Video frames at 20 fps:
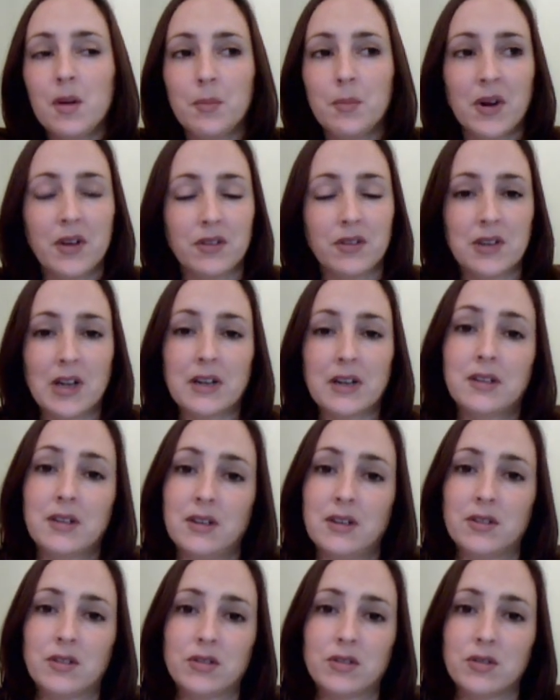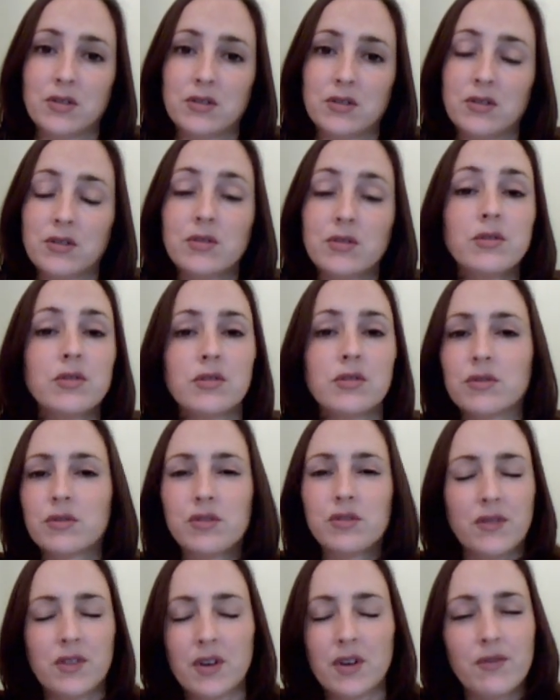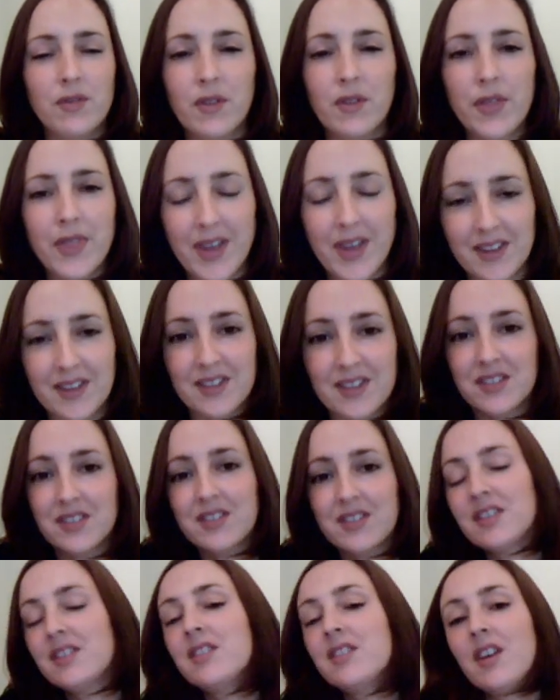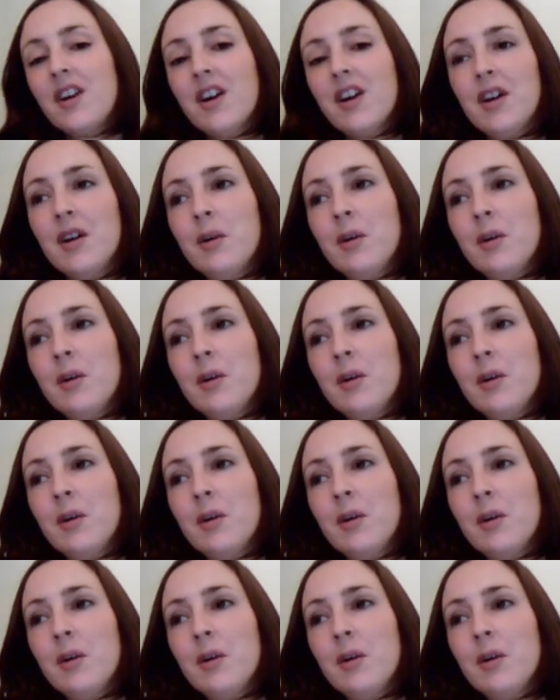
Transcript: personality disorders, all sorts of different things. So